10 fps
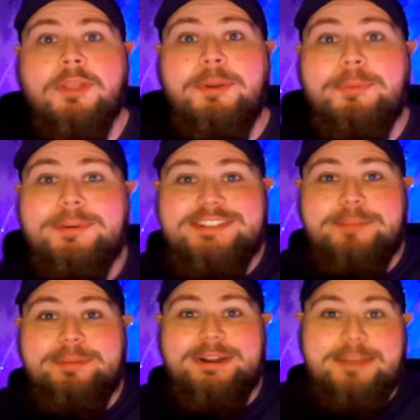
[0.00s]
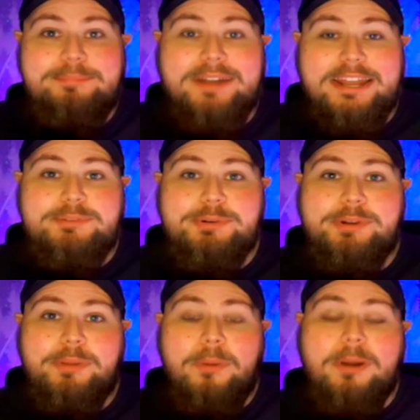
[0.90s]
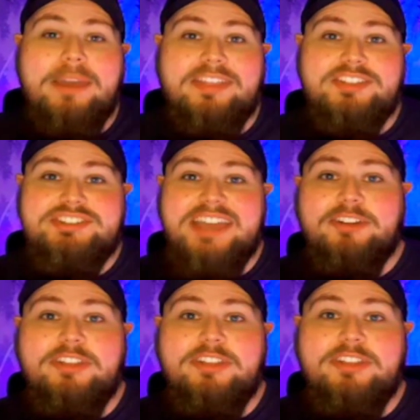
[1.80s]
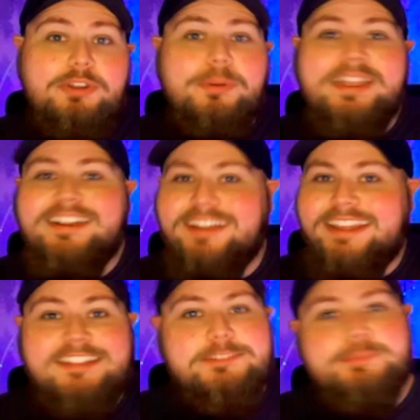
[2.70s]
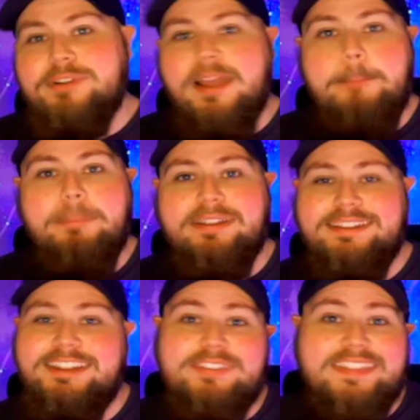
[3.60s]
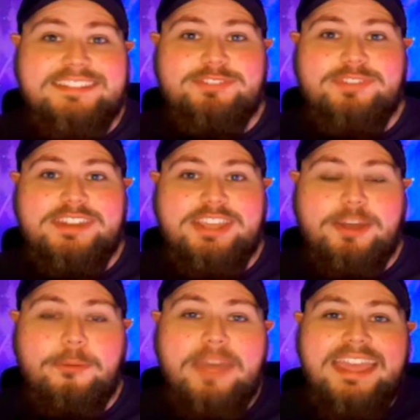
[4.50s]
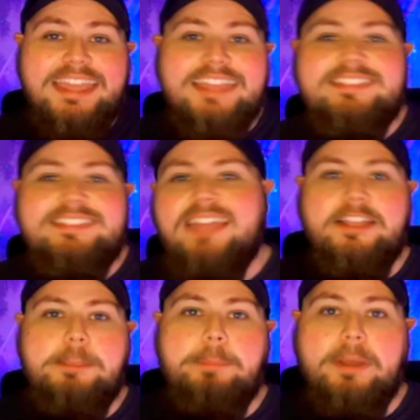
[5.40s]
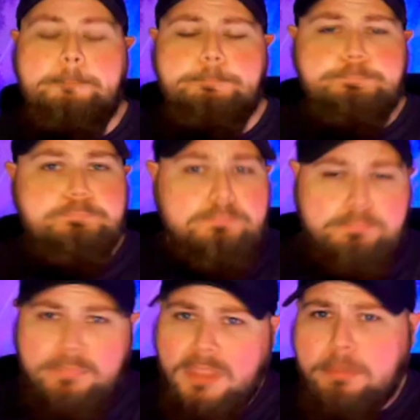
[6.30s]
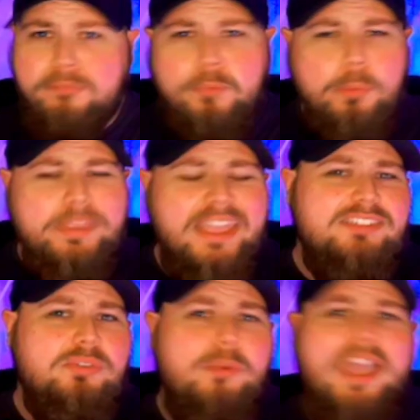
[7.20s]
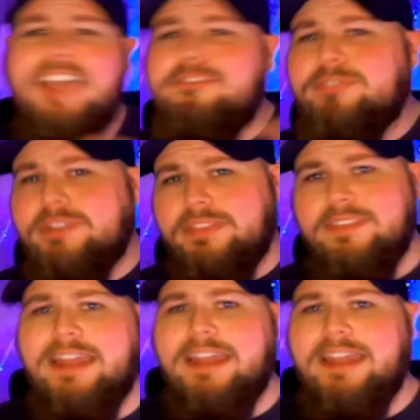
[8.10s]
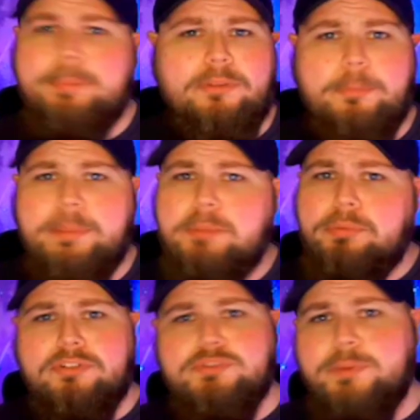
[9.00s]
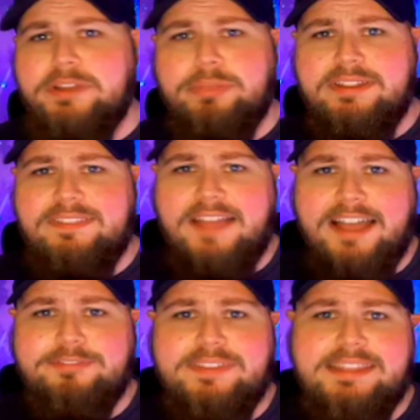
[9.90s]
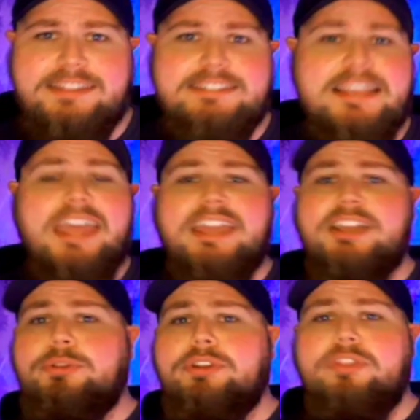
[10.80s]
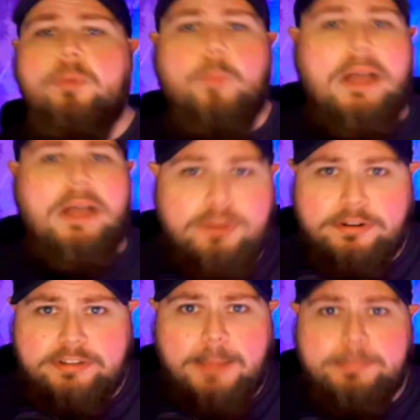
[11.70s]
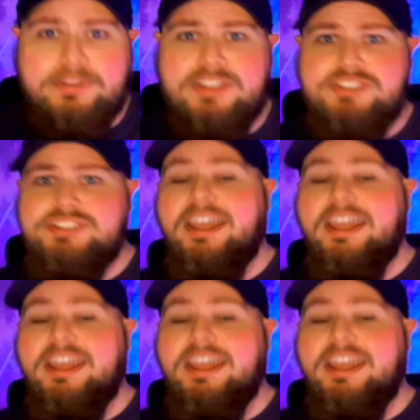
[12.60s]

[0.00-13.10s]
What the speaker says: What's up, internet? My name is Ori. Welcome back to the channel. If you're new here, hit that subscribe button. And if you like this video, hit that like button. Before we get into everything that happened on the Big Brother 23 live feeds, including the wildcard competition,